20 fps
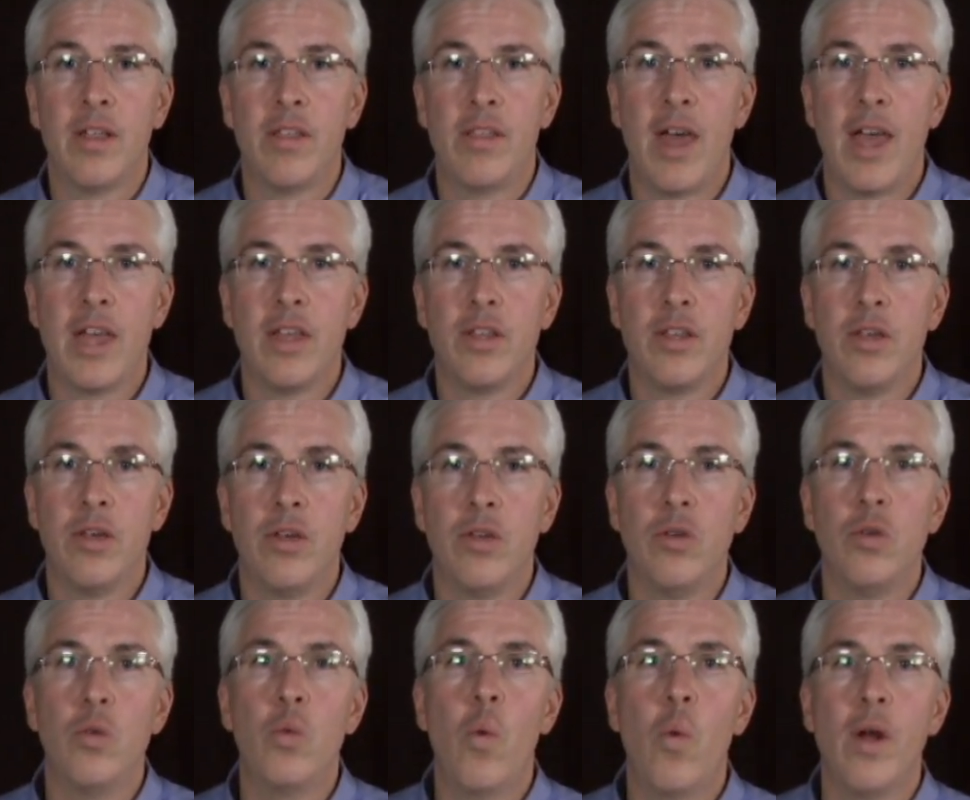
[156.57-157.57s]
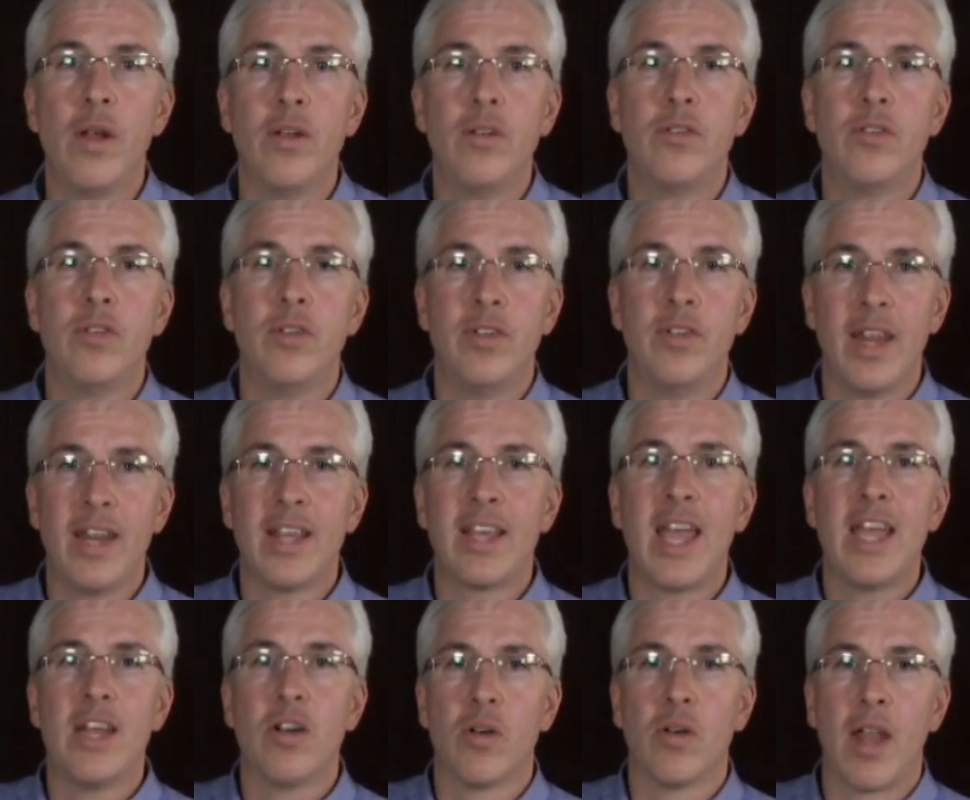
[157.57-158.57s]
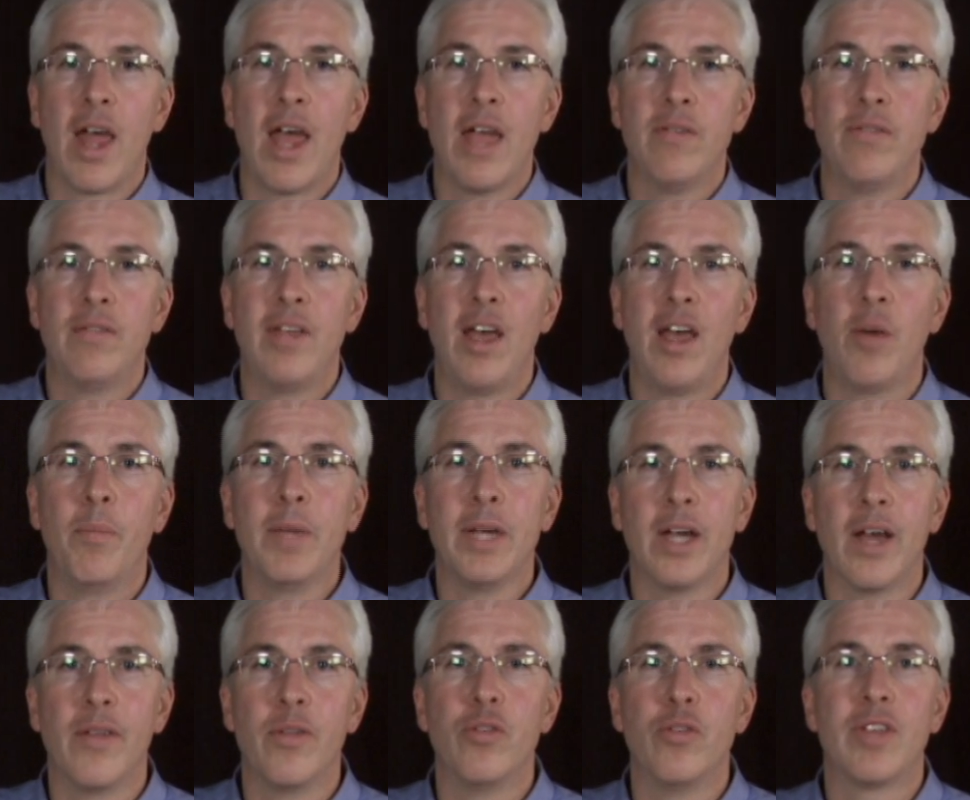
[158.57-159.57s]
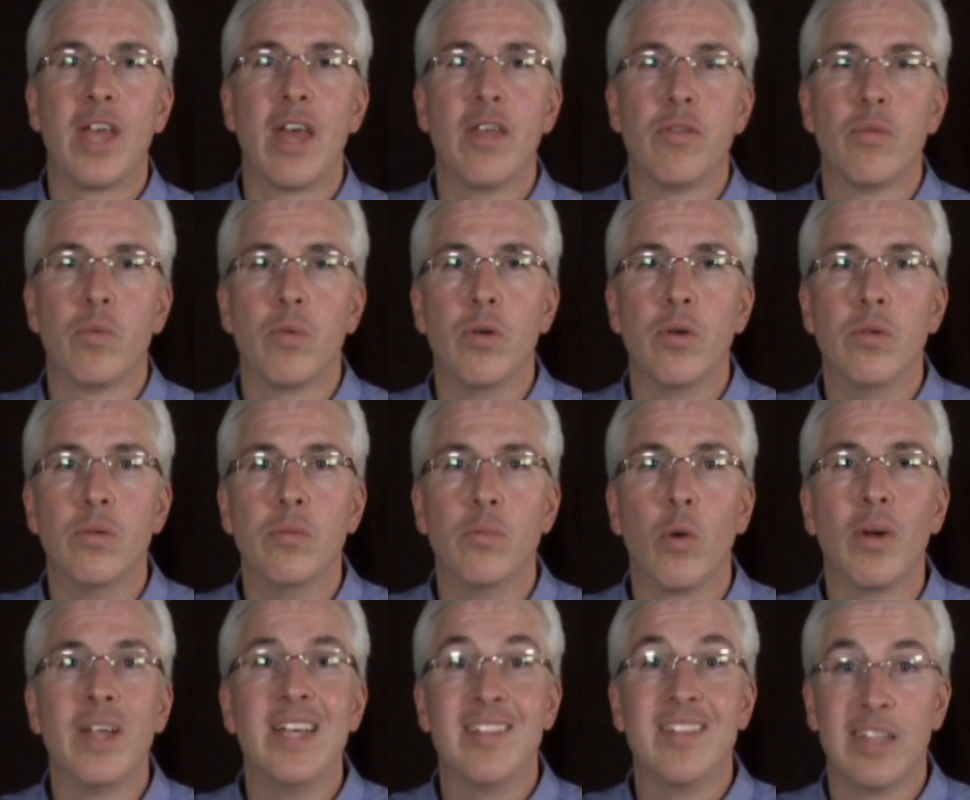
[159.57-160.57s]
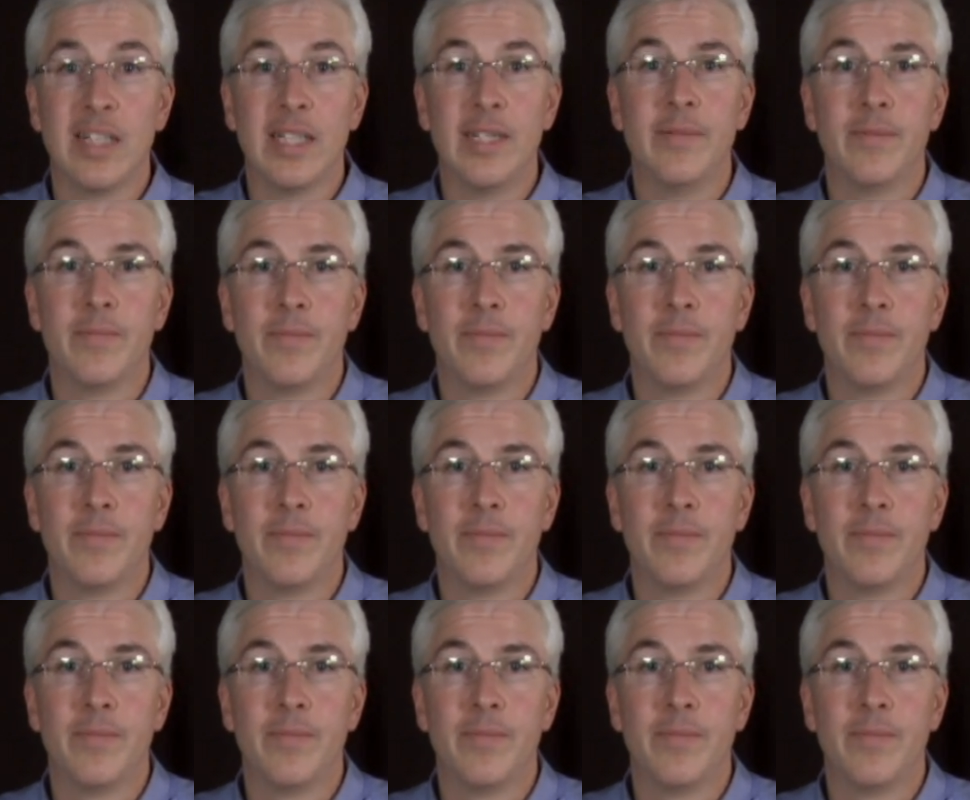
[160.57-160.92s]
that you want to dedicate your life to helping others get through more easily?